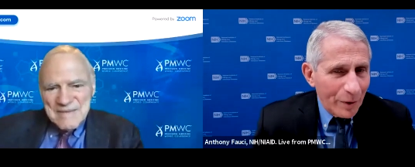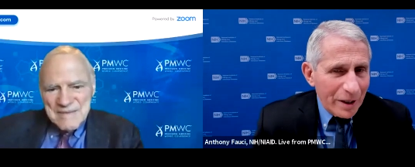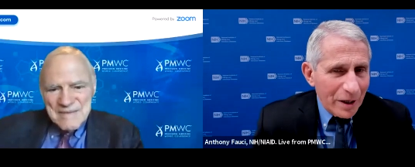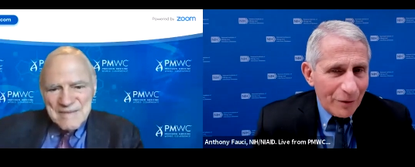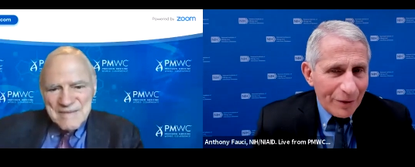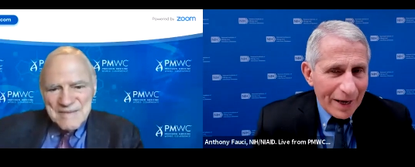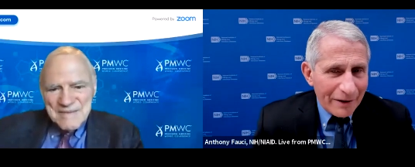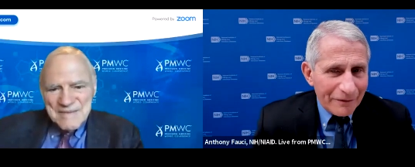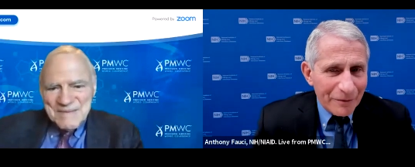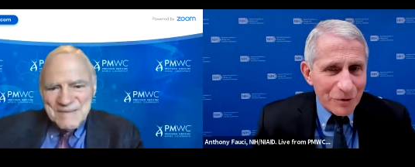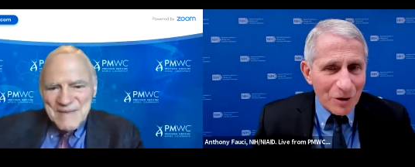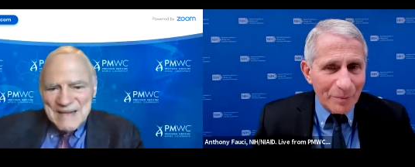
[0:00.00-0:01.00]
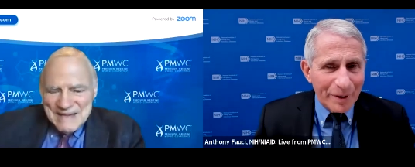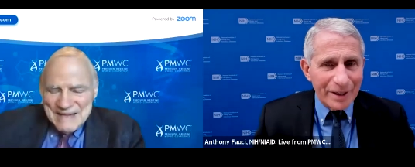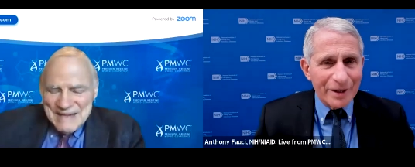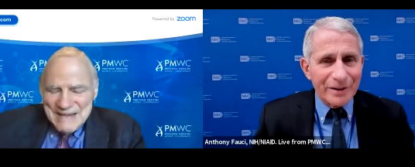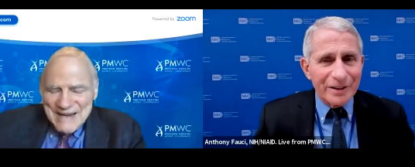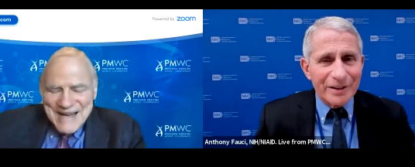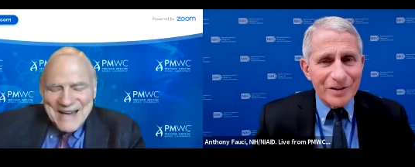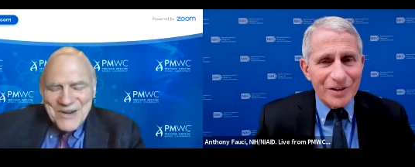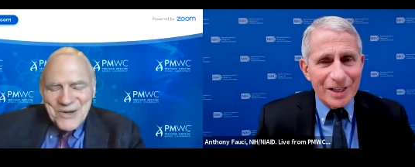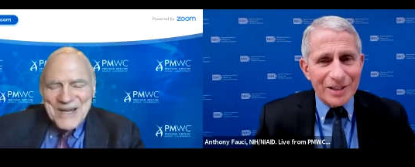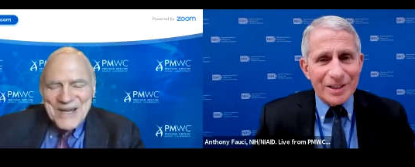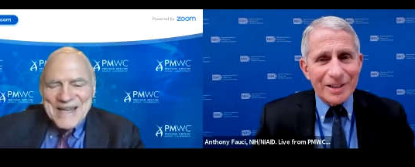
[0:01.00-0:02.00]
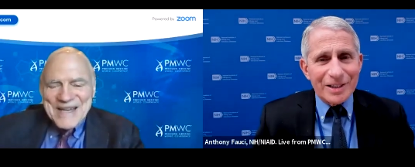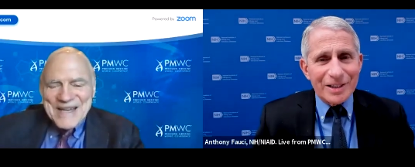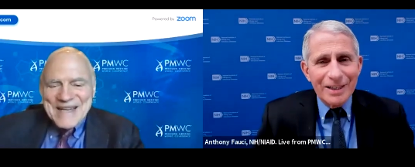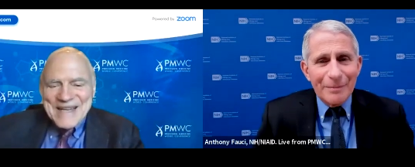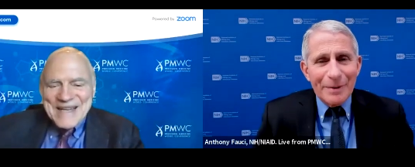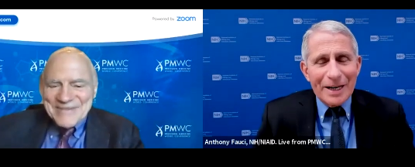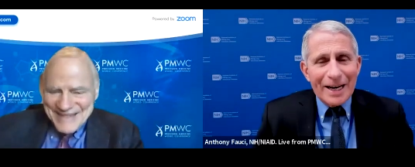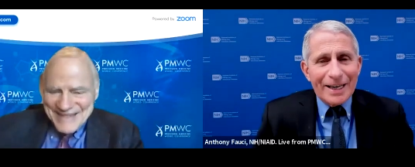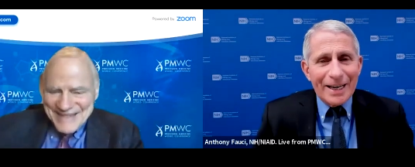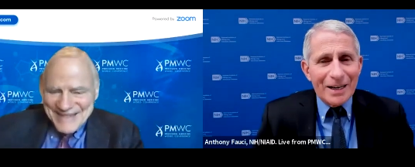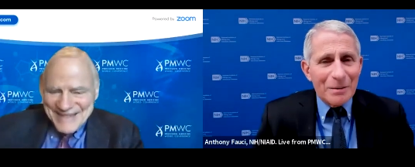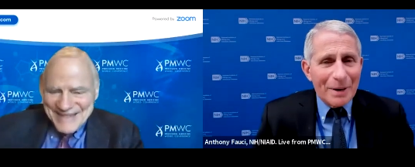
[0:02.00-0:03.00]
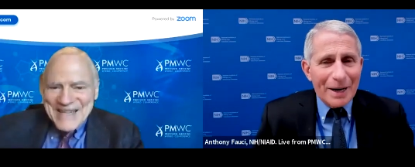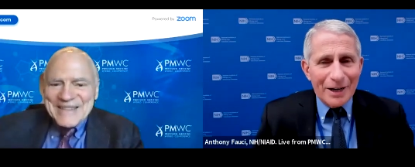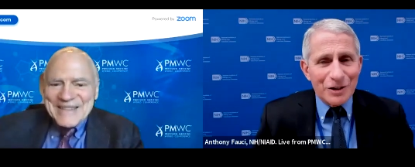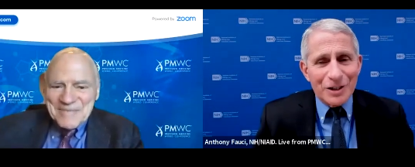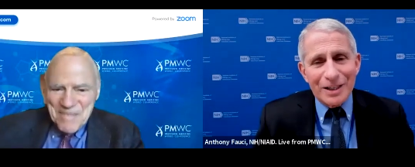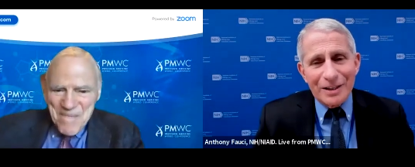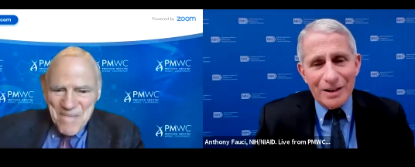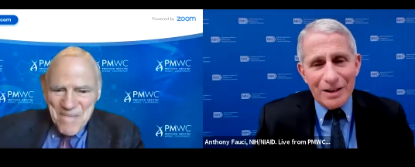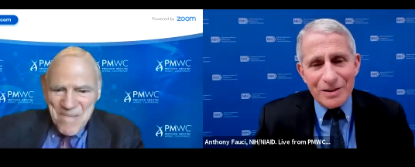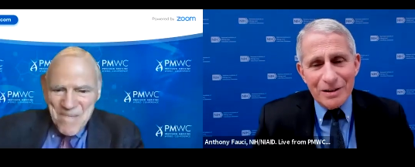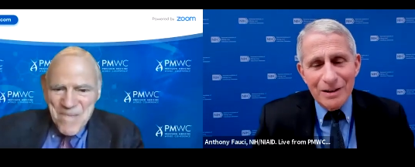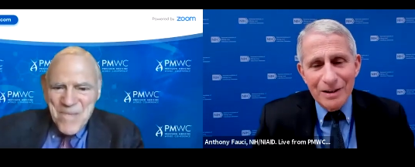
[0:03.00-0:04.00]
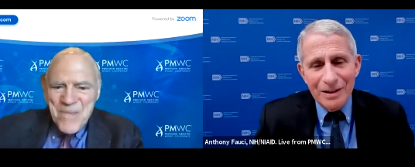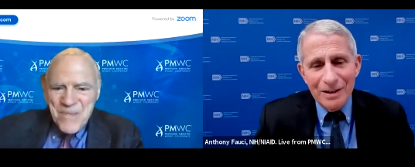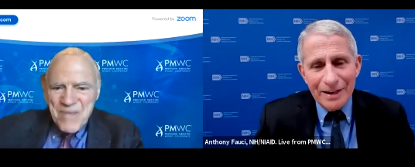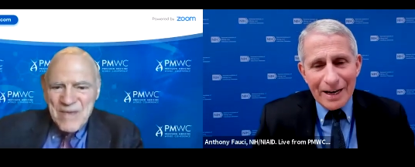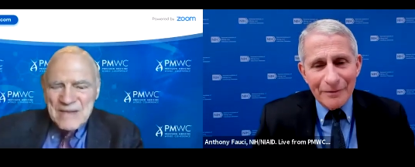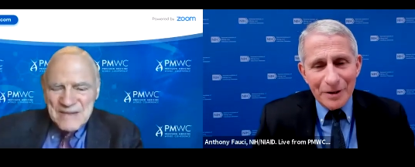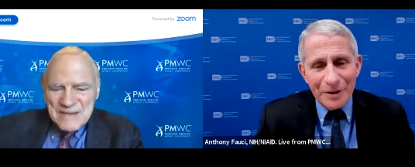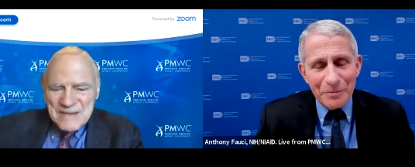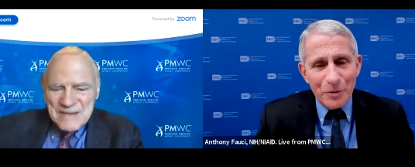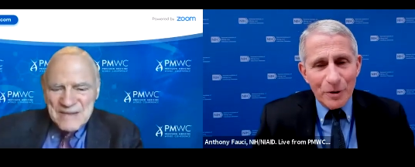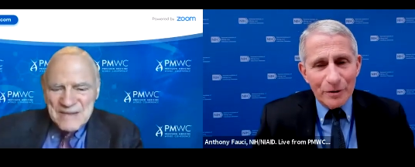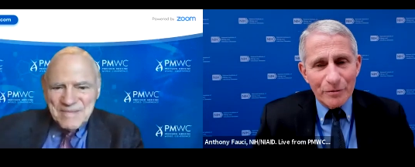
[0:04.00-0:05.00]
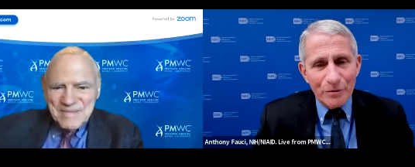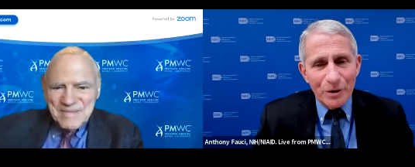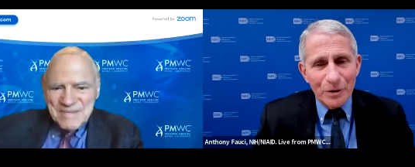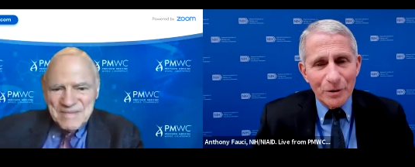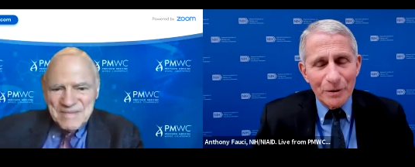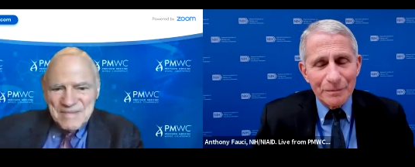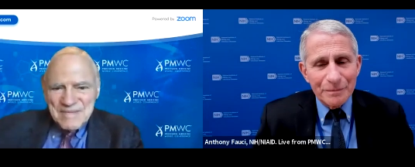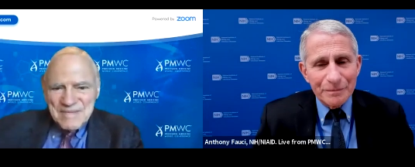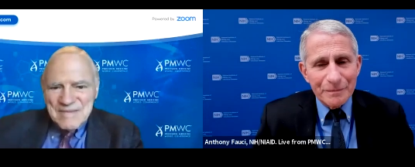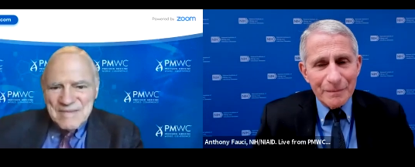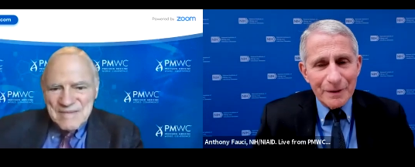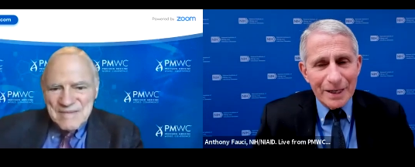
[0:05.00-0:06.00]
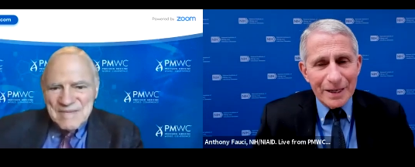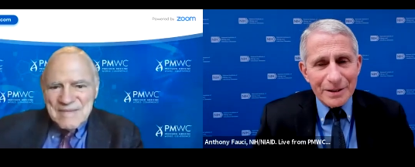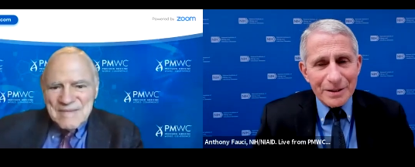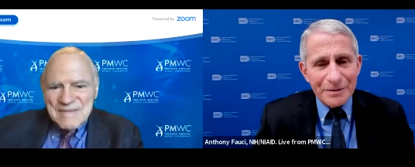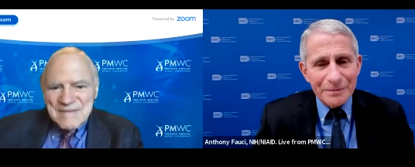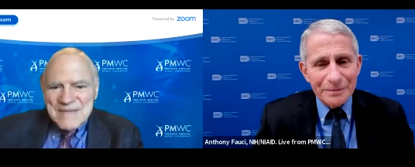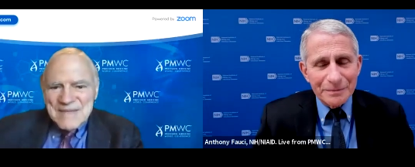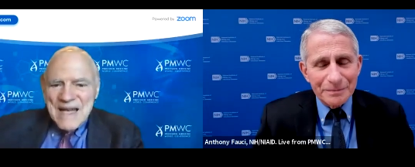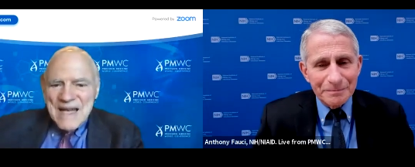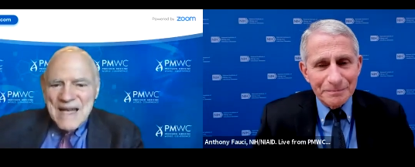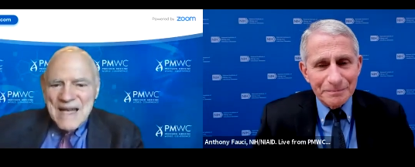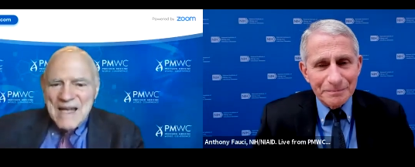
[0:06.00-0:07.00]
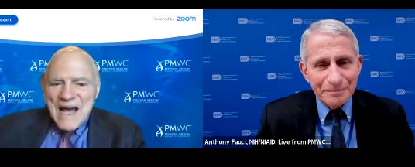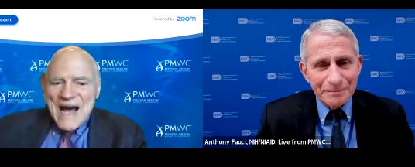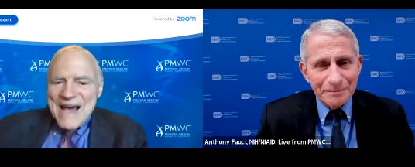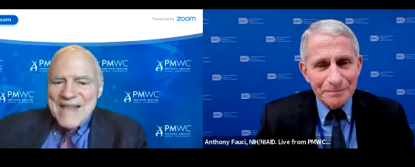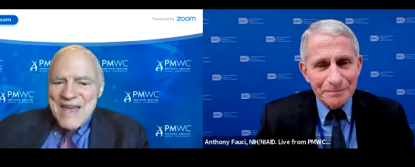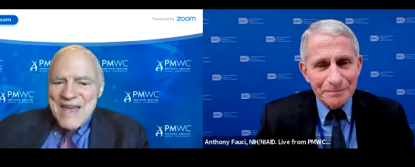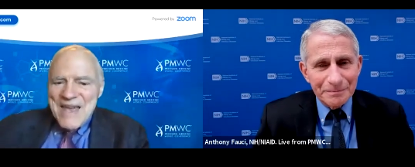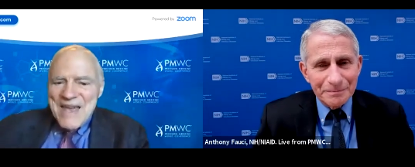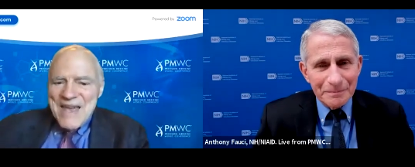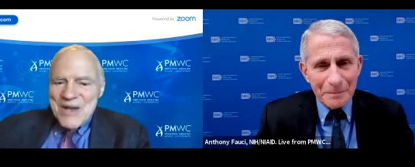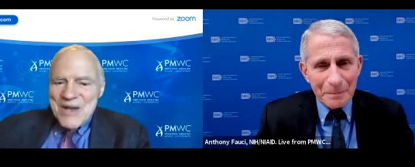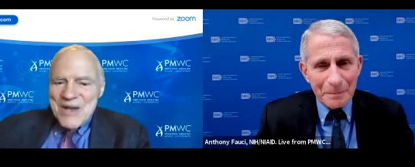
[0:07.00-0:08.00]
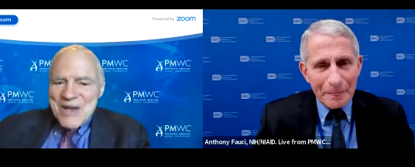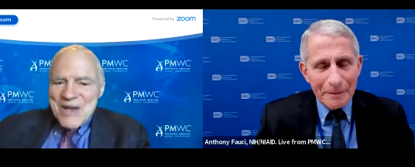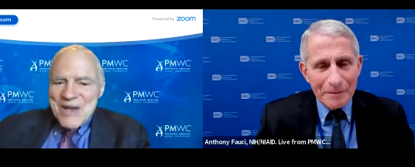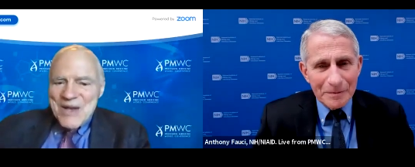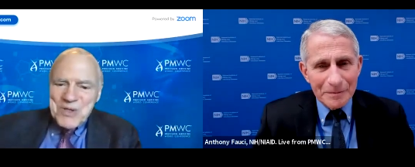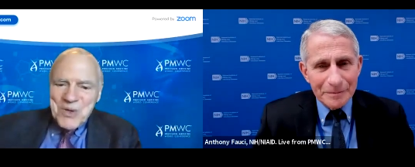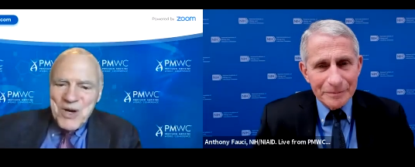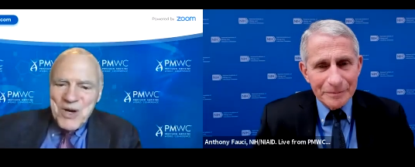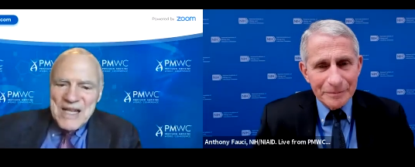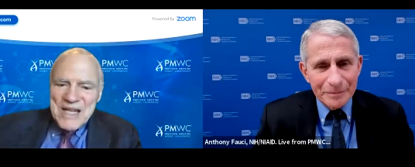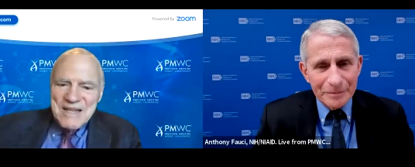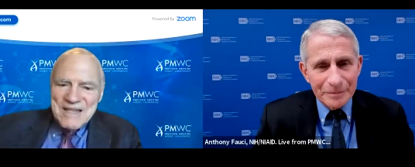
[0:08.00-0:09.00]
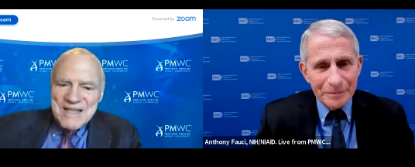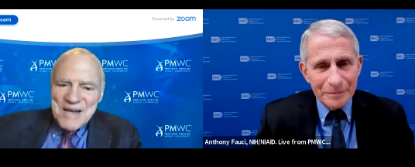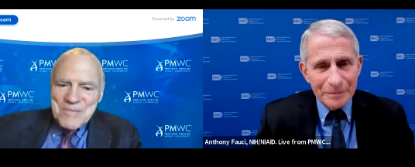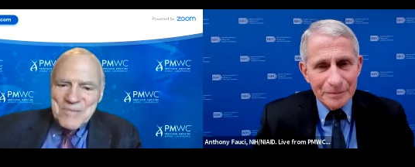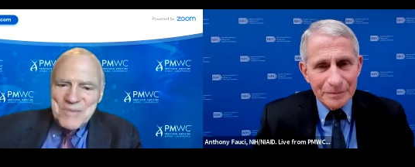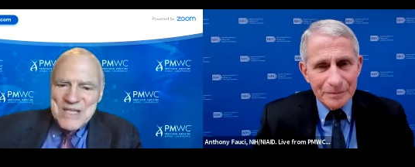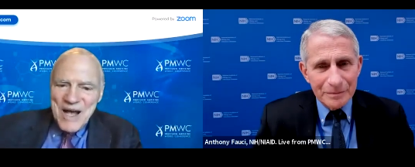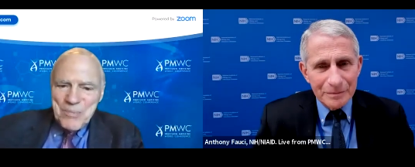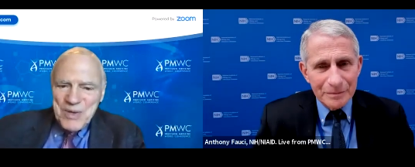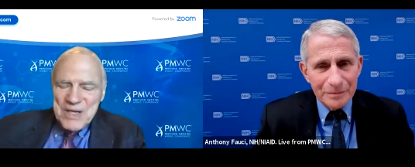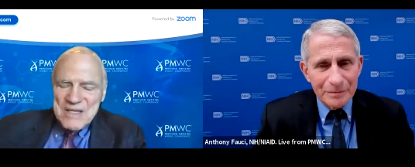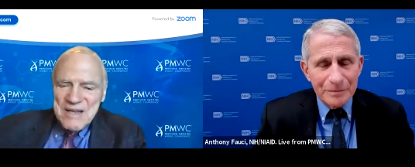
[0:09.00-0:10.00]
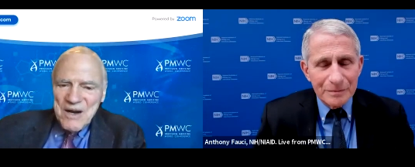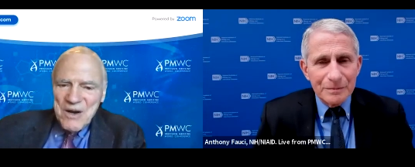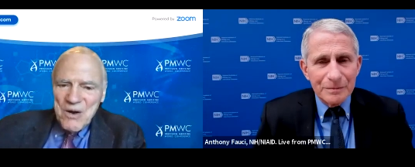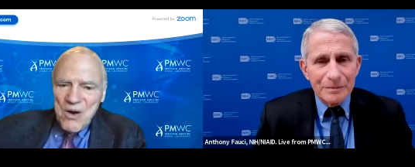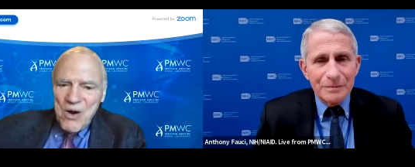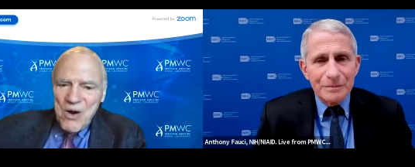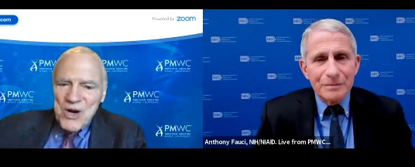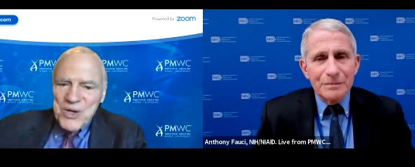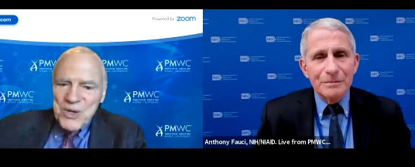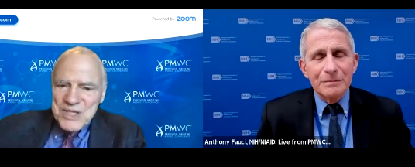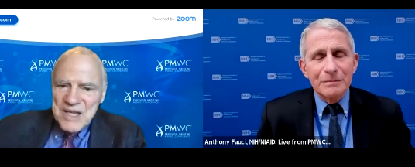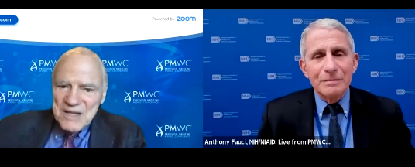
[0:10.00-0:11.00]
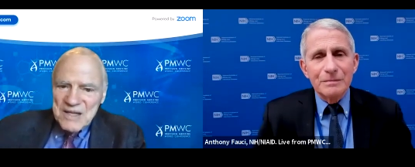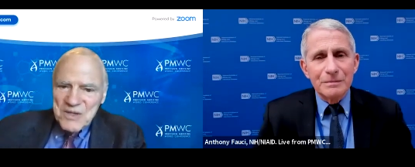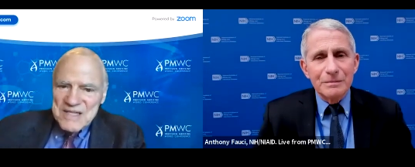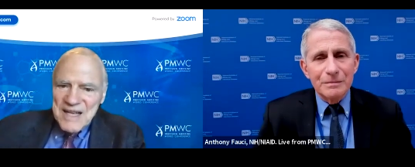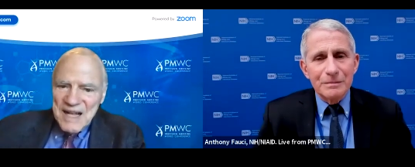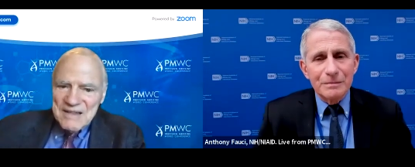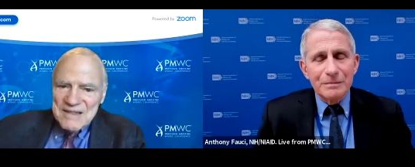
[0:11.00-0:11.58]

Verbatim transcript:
Speaker 1: We know that from so many other. I agree. Diseases. I mean, I, I can't imagine it doesn't have an important role.
Speaker 2: Yes. I think one of the opportunities that comes up is there are new single cell